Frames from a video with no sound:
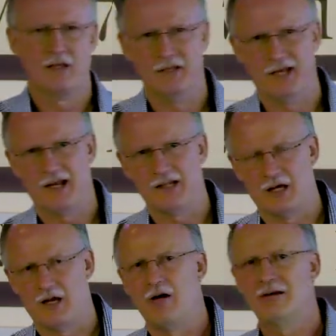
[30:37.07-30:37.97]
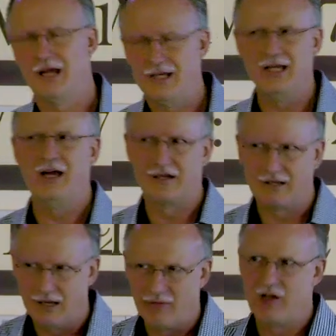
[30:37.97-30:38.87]
Then I thought, okay, yeah,
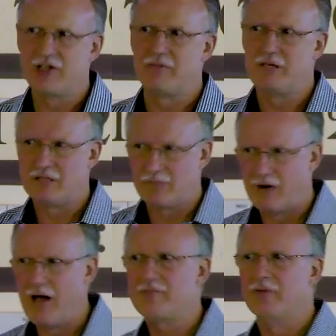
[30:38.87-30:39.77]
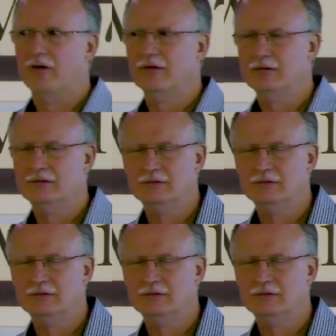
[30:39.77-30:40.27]
God wants me to prosper.